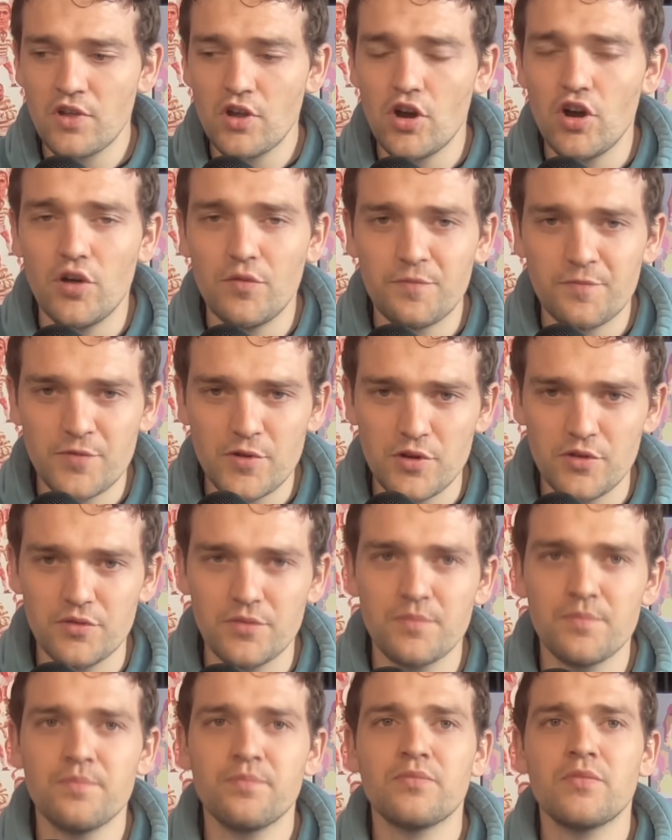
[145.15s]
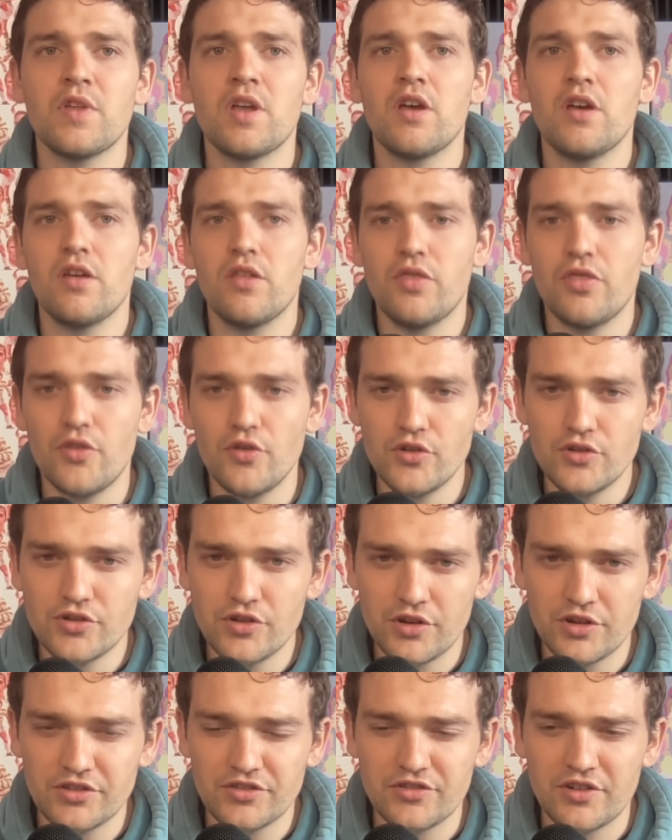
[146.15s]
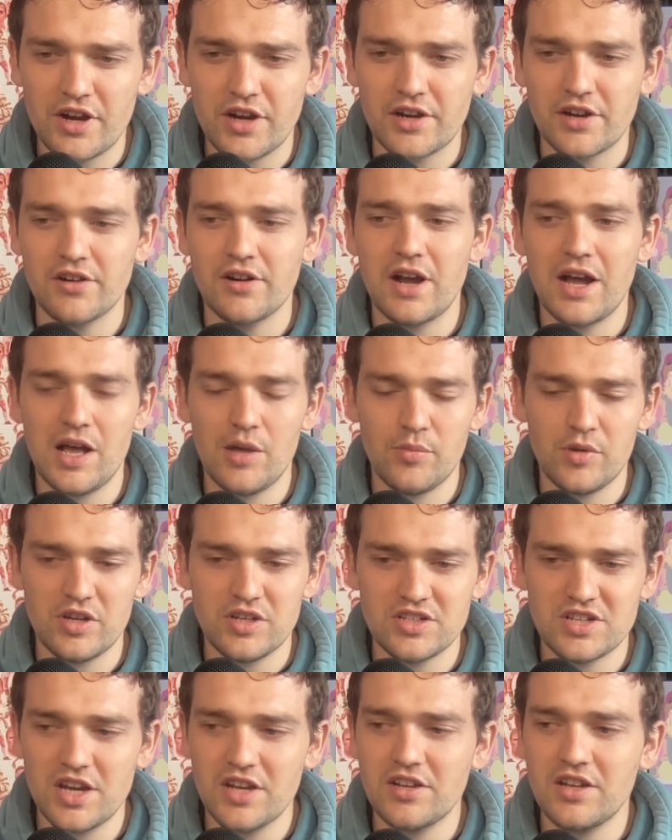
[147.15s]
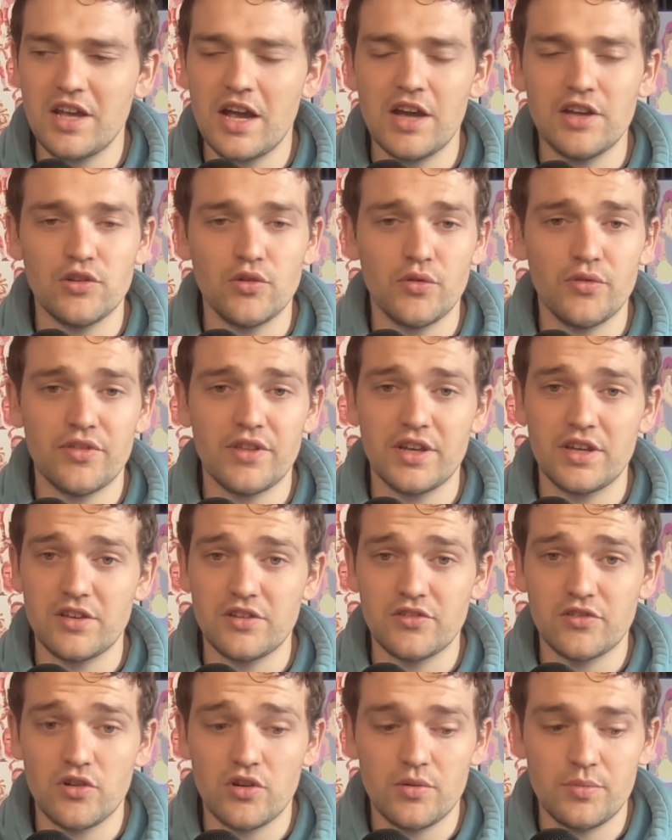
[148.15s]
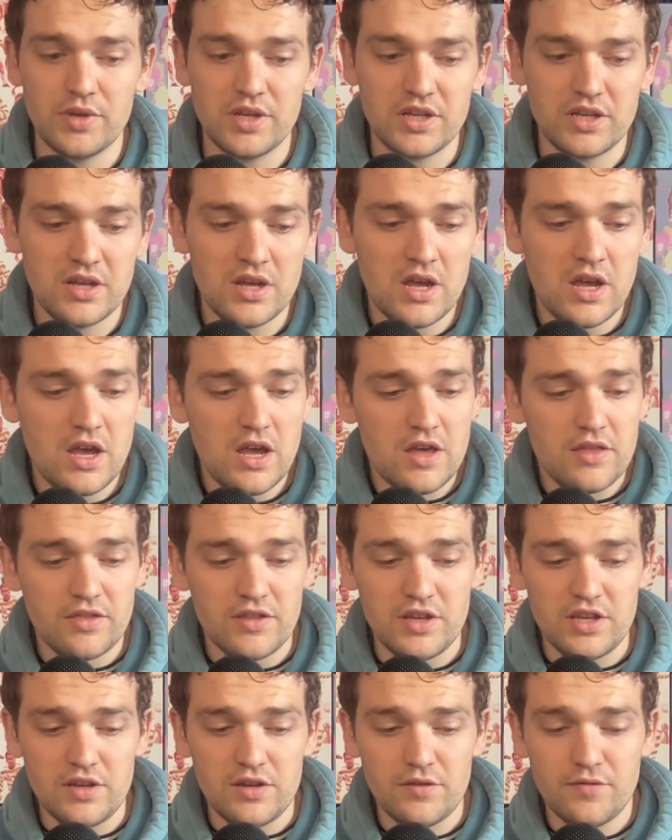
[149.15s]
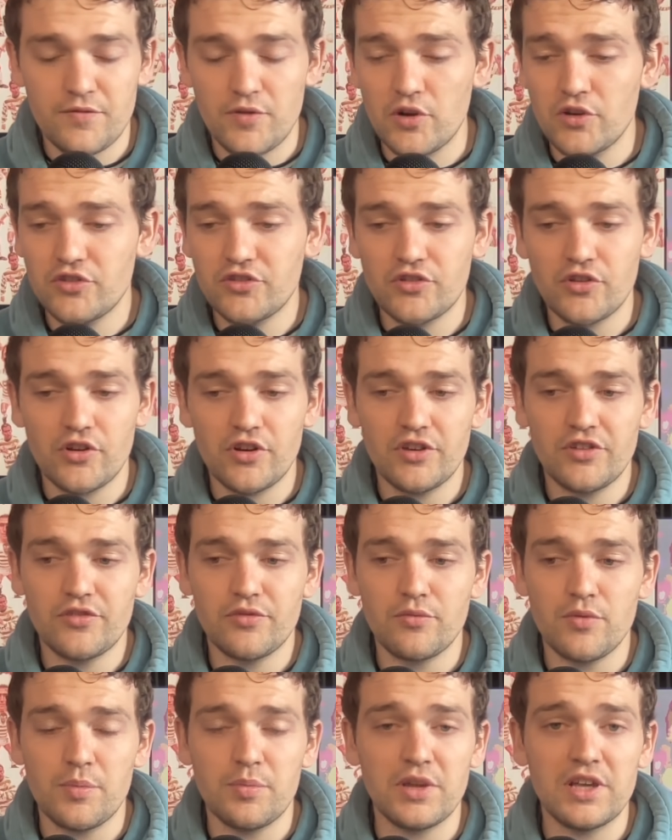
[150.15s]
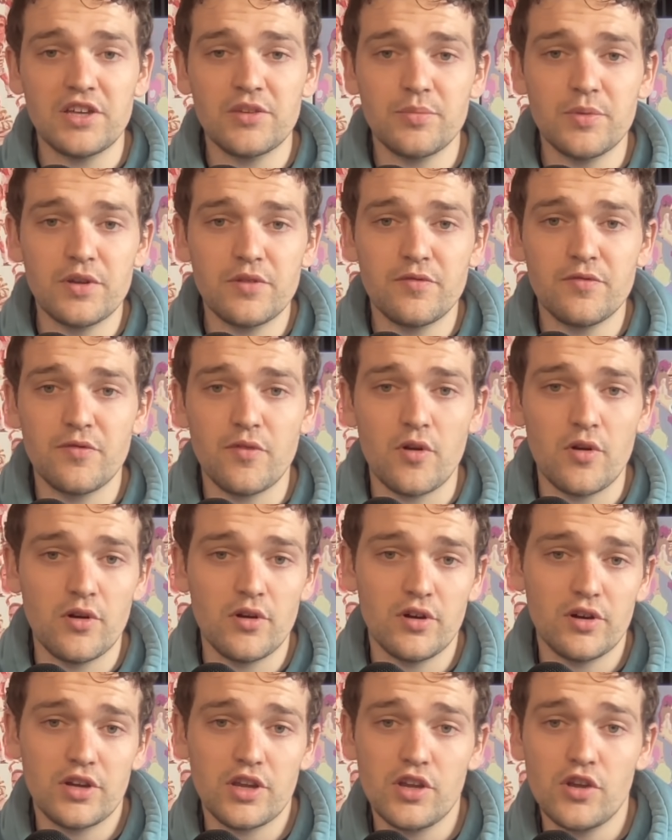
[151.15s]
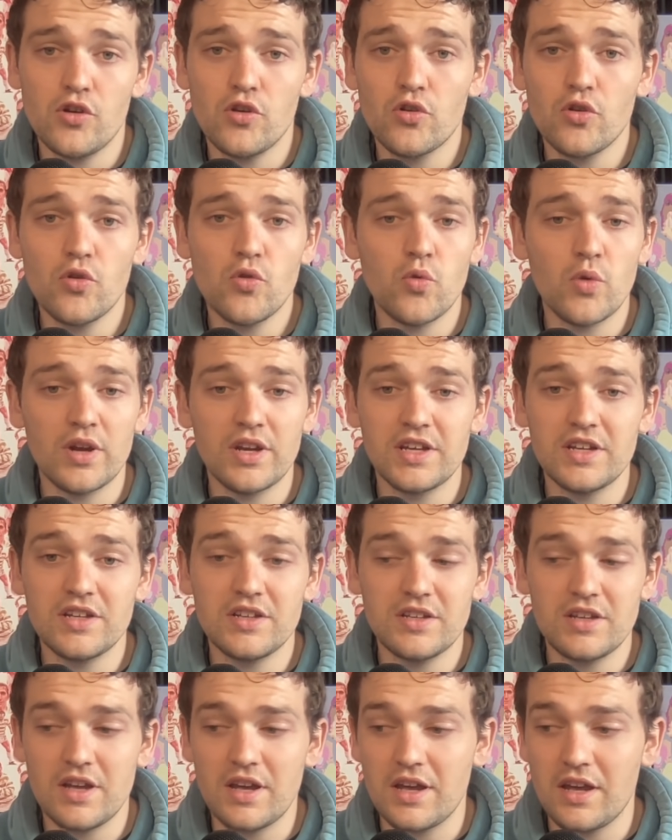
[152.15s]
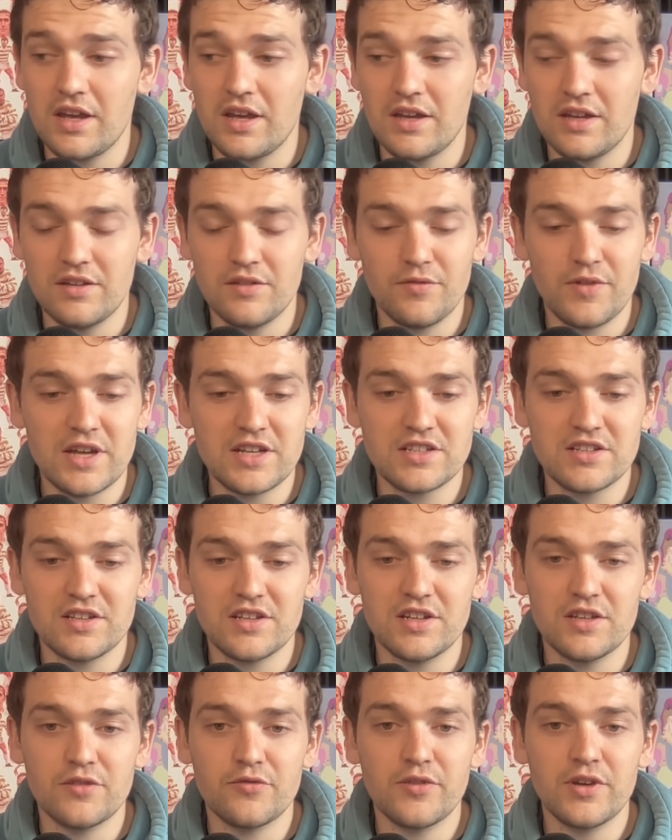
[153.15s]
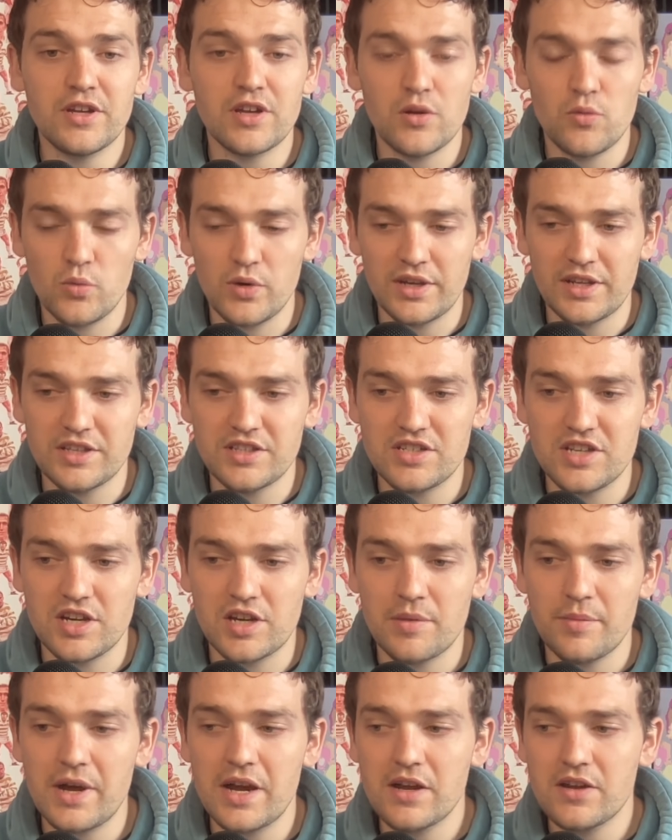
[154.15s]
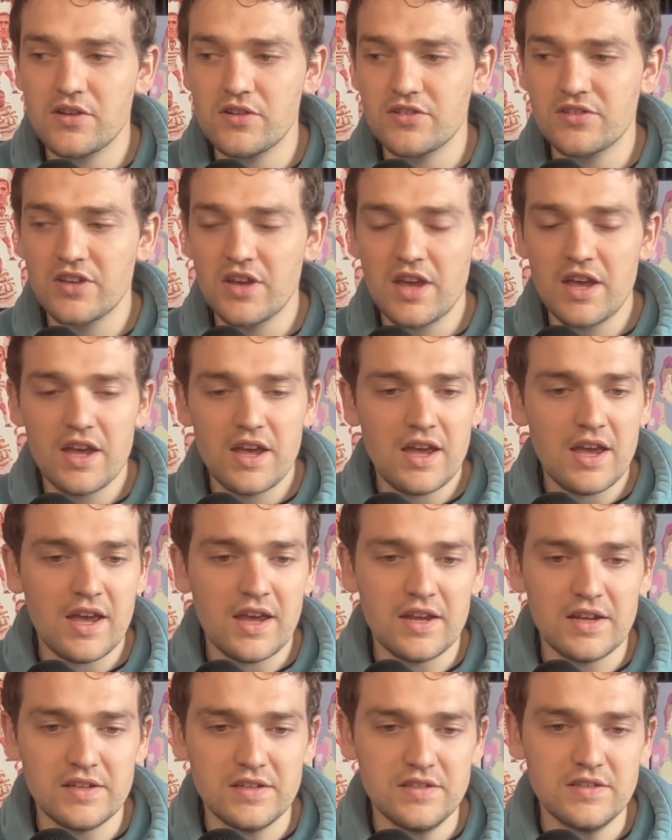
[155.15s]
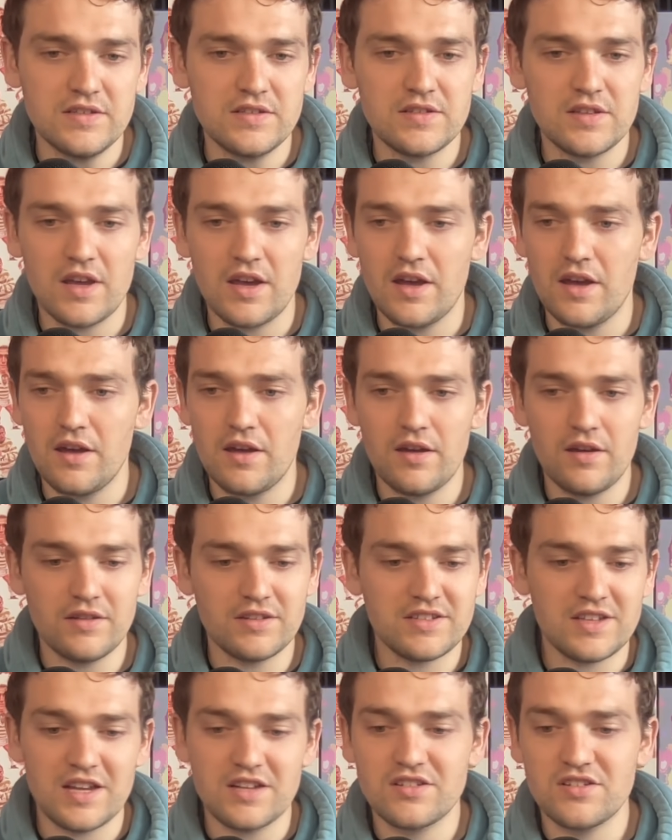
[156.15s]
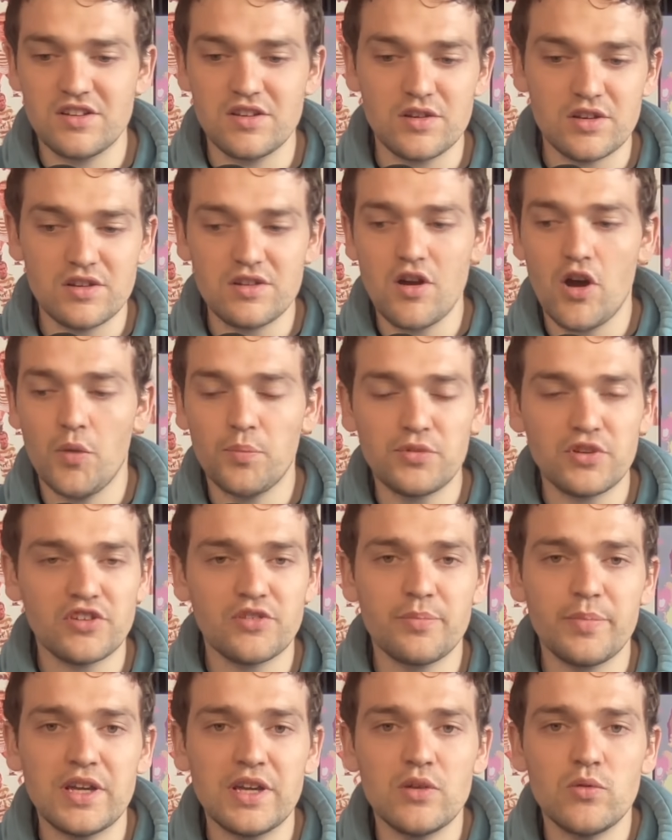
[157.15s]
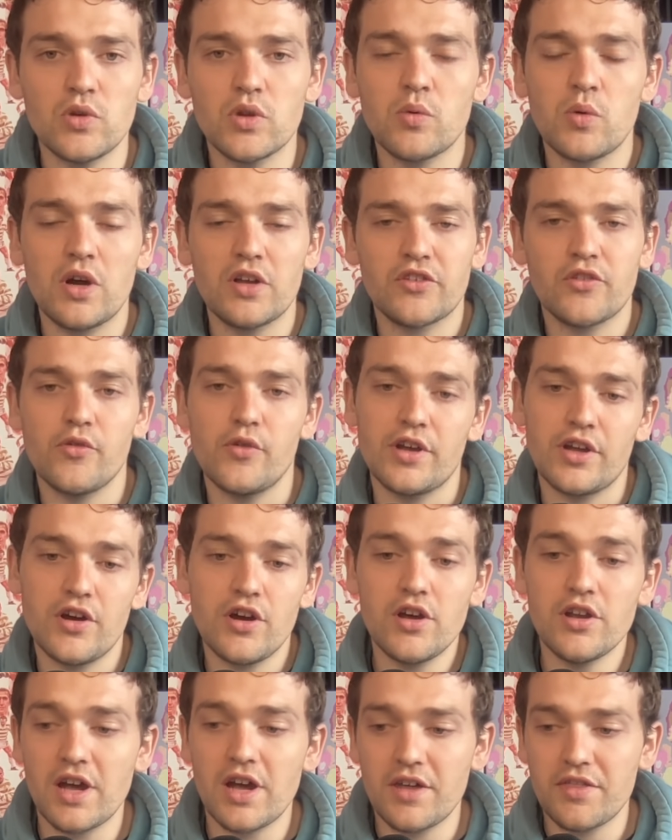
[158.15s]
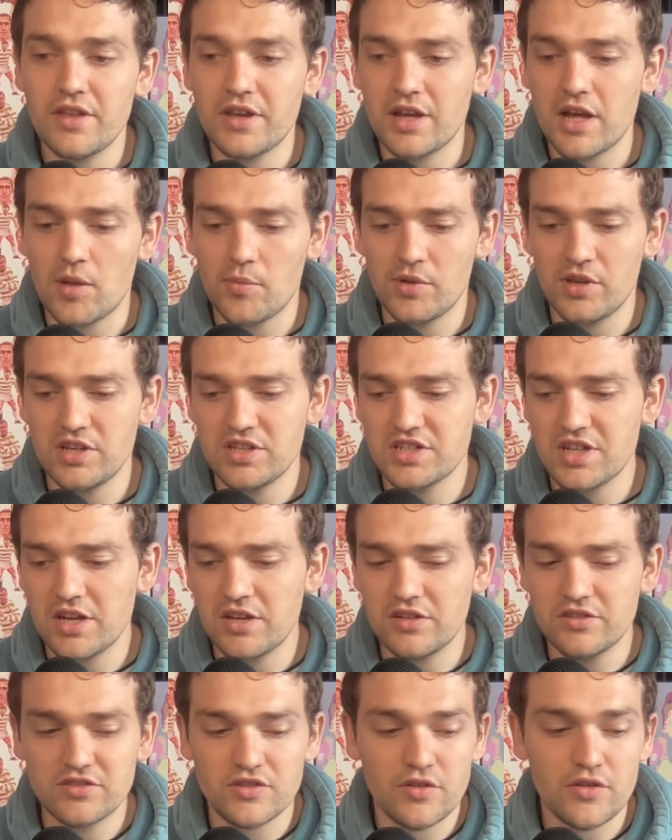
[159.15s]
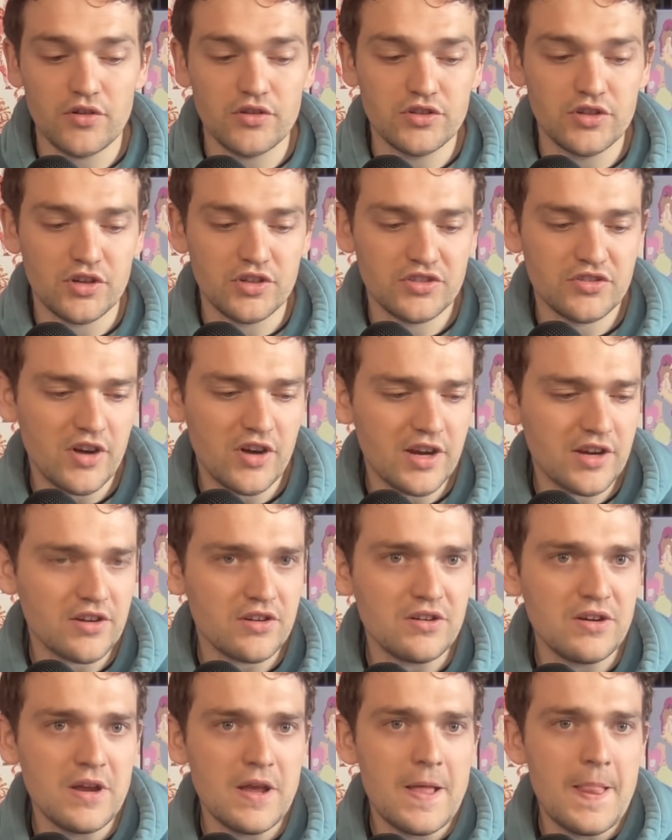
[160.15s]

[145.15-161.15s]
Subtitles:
Up front, third choice striker, Albinizetti, I don't think is going to be the first choice replacement for Kyogo when he eventually is fit, and when Giacomakis is essentially up to speed with what's going on. I think Albinizetti is the third choice striker,